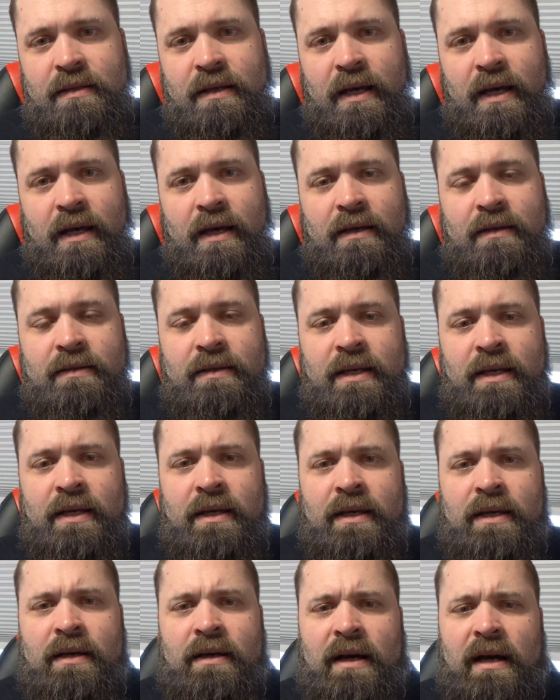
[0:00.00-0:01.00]

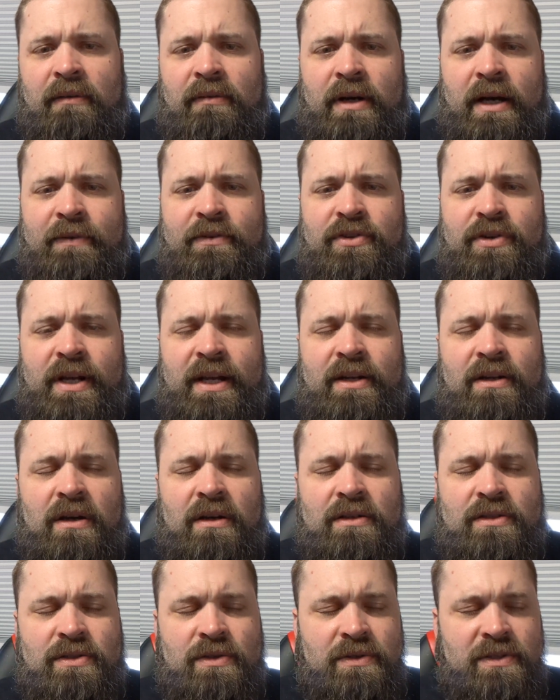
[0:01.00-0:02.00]
I trained
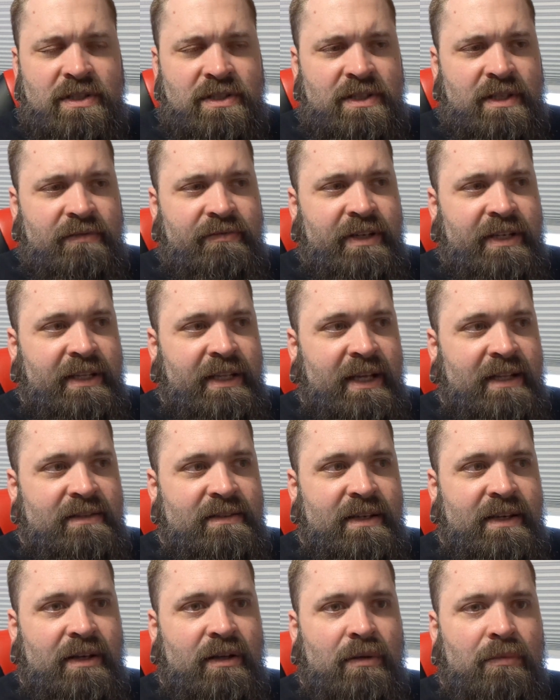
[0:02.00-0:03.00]
all sorts of stuff like that
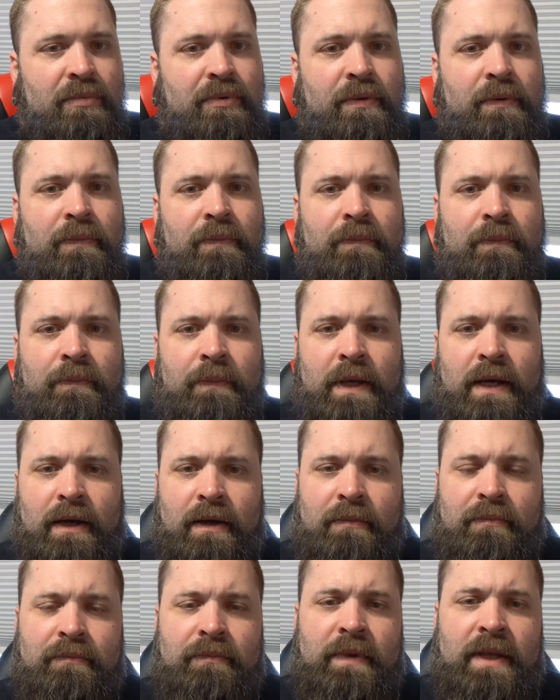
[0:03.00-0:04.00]
to help
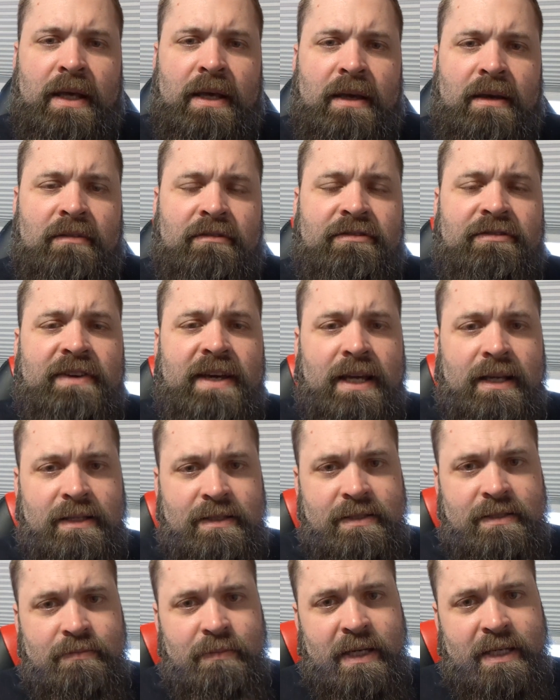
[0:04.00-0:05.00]

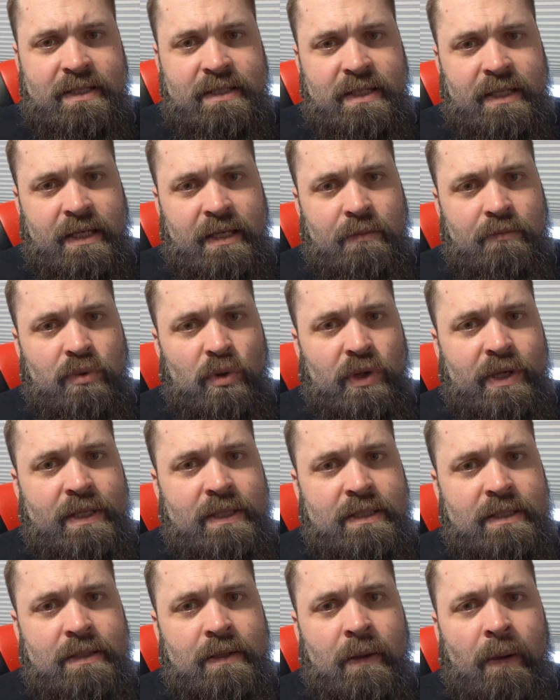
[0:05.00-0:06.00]
fix my sticking
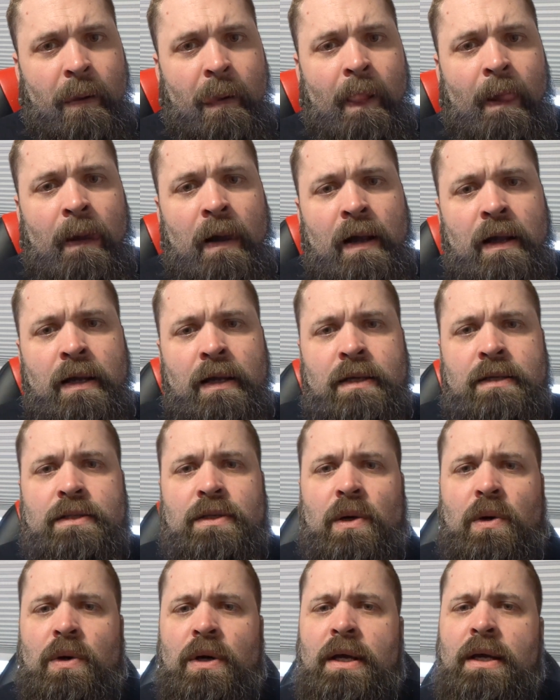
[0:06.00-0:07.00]
points.
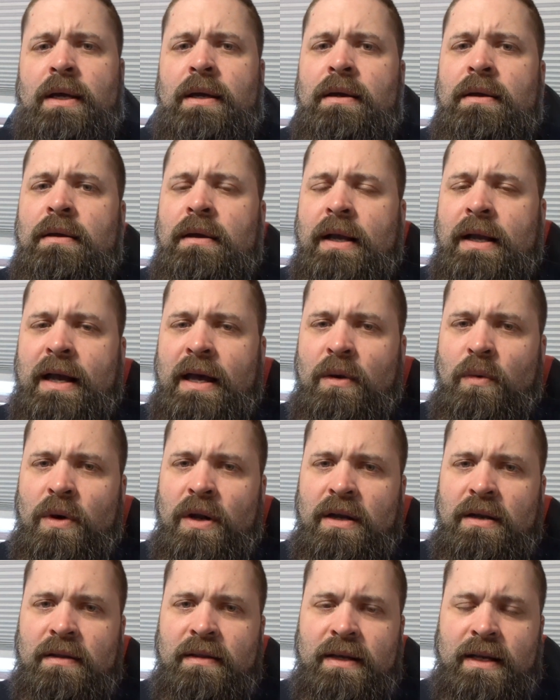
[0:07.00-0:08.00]
So I kind of
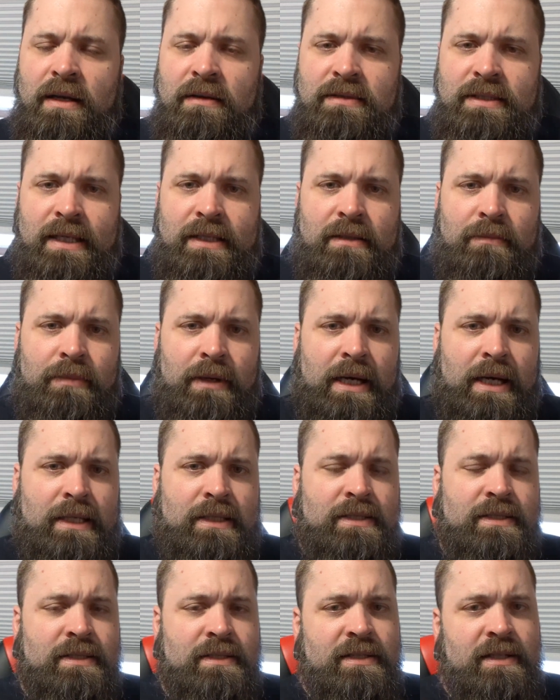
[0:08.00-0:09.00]
wanted to think outside the
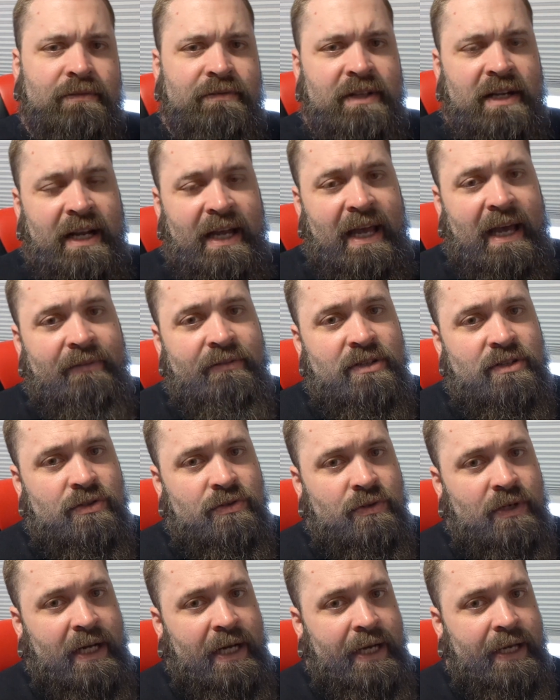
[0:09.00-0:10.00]
box and stuff that I haven't
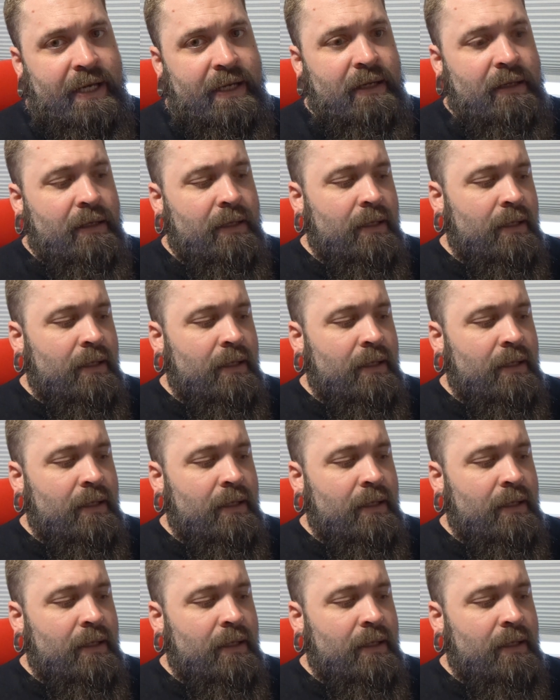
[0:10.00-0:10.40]
tried.